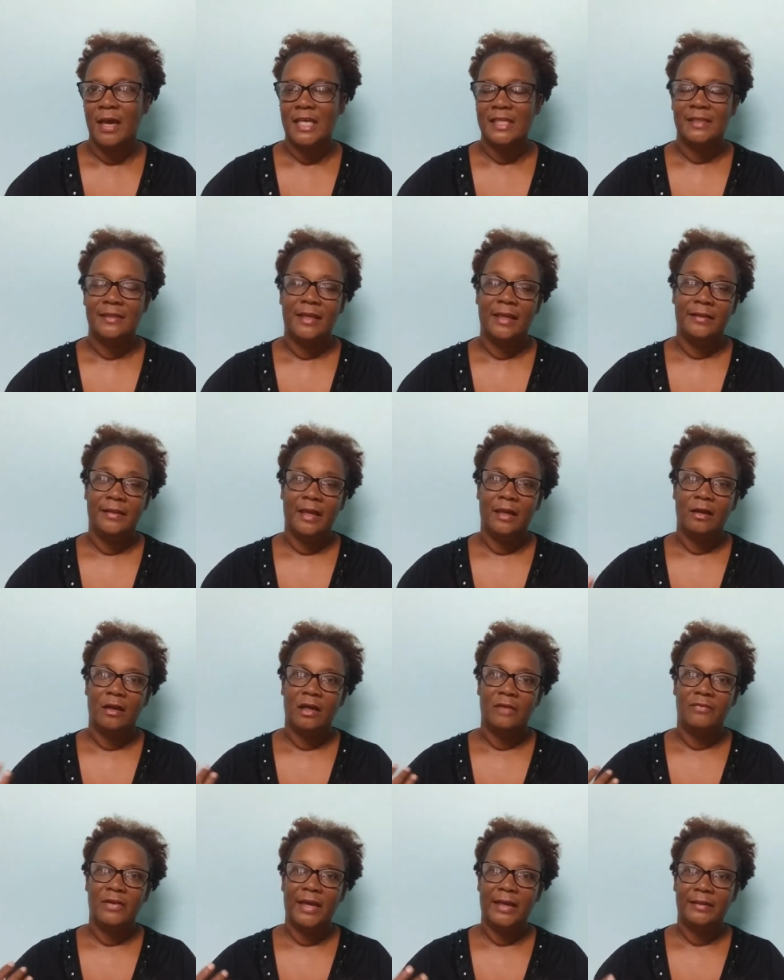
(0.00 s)
And then there are a
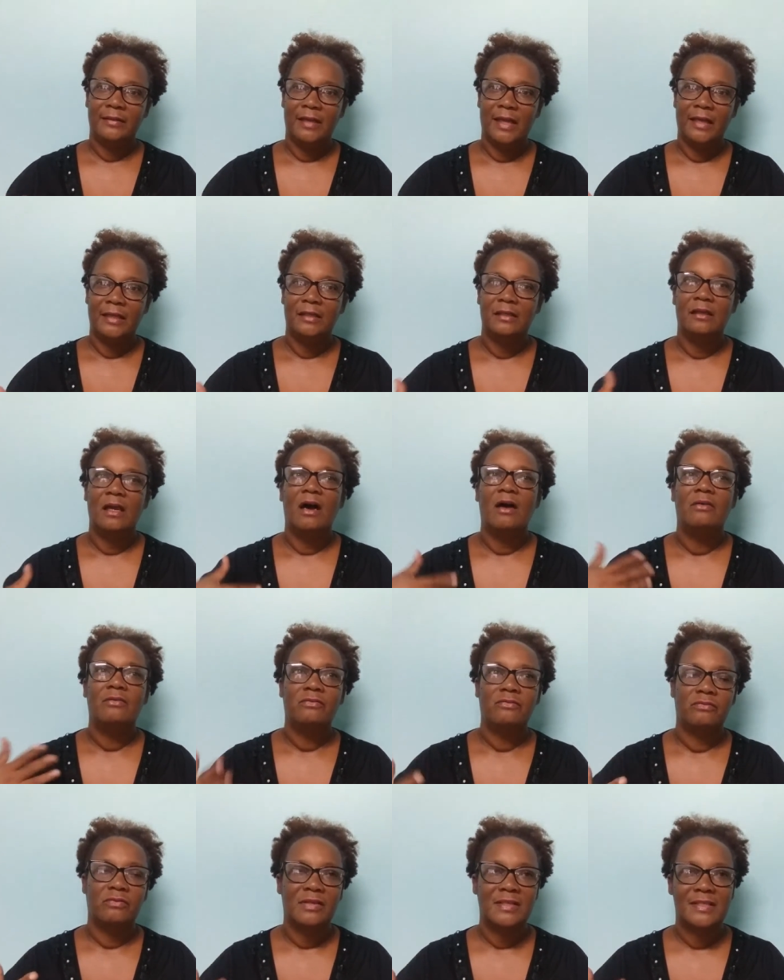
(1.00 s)
lot about like
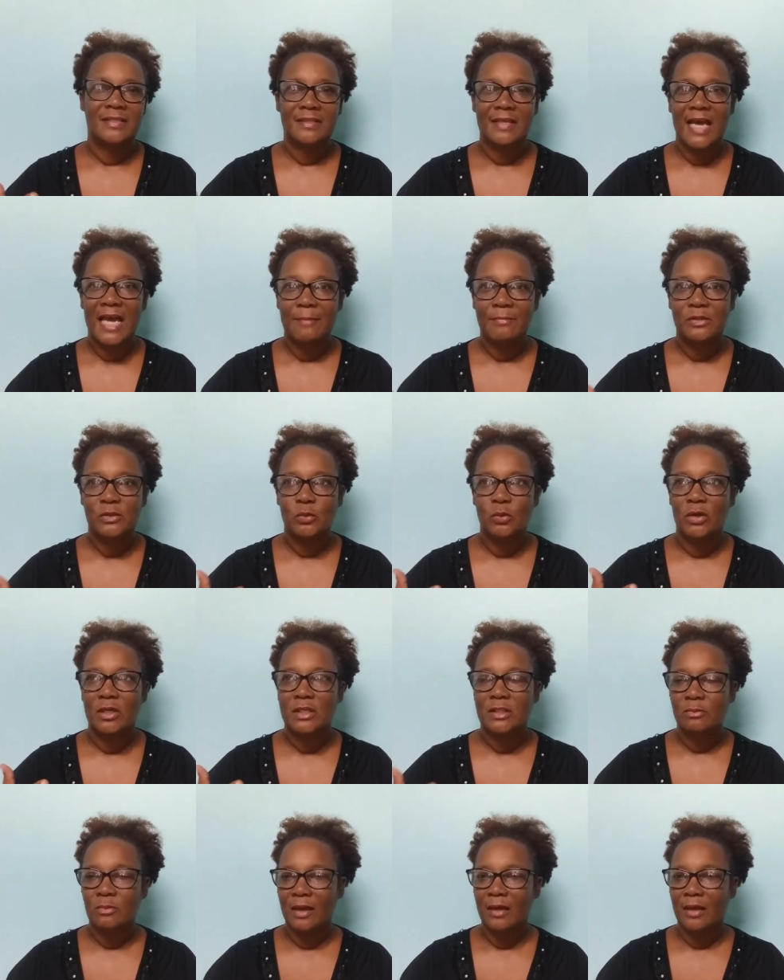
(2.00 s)
love scams too as